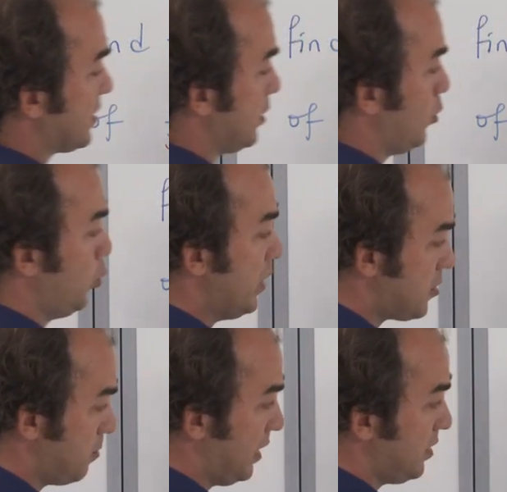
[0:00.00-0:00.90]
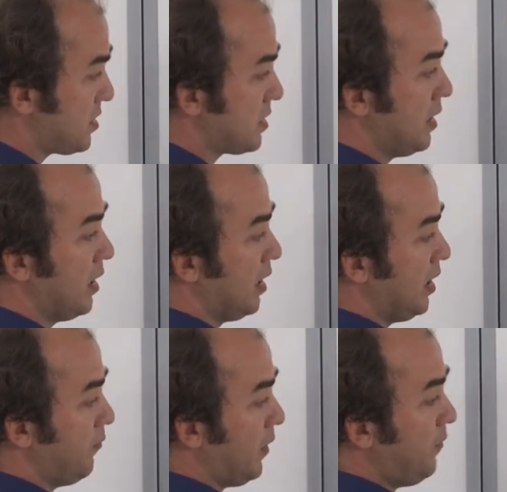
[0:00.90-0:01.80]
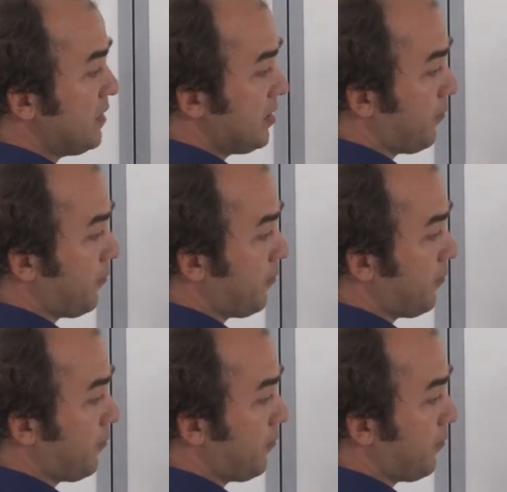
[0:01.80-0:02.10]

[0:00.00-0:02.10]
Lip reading: x, which means if f is